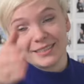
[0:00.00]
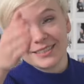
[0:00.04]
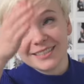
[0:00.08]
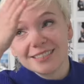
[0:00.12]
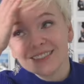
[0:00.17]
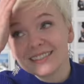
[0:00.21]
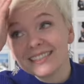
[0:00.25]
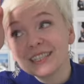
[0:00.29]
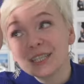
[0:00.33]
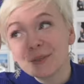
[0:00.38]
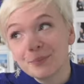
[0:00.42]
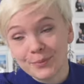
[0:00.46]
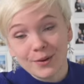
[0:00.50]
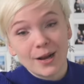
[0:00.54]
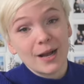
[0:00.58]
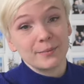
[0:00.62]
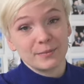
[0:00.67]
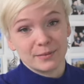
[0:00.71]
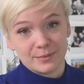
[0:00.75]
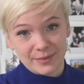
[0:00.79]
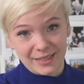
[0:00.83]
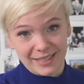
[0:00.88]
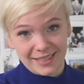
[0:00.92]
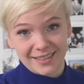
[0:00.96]
you see the
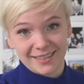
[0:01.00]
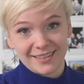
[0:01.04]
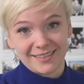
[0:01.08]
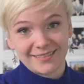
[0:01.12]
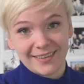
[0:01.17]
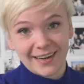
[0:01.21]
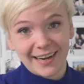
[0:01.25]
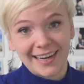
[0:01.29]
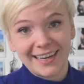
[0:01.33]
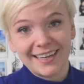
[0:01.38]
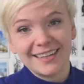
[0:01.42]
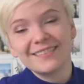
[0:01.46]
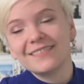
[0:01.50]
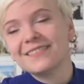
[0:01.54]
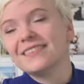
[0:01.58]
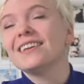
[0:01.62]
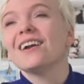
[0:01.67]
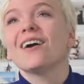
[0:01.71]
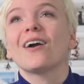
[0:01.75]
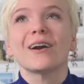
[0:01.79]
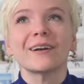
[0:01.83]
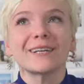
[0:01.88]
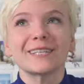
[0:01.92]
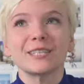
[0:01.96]
problem here, right?
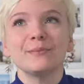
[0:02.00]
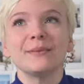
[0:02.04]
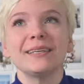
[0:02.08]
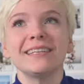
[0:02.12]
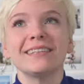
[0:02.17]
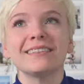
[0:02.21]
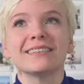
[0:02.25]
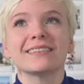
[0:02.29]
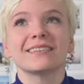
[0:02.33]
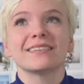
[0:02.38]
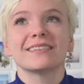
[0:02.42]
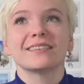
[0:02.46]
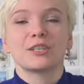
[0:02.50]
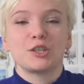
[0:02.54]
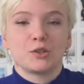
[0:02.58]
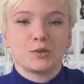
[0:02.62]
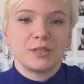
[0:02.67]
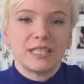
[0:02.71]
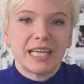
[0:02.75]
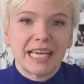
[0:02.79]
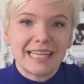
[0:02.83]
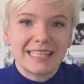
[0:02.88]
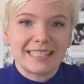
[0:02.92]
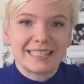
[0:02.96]
The argument
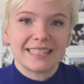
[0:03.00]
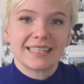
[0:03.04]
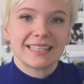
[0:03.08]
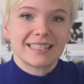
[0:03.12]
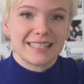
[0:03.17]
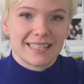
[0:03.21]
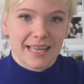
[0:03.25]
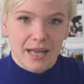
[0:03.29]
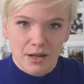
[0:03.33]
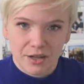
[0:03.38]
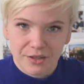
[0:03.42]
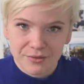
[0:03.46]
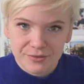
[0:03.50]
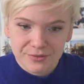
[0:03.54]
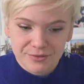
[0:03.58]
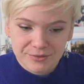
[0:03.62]
creates itself.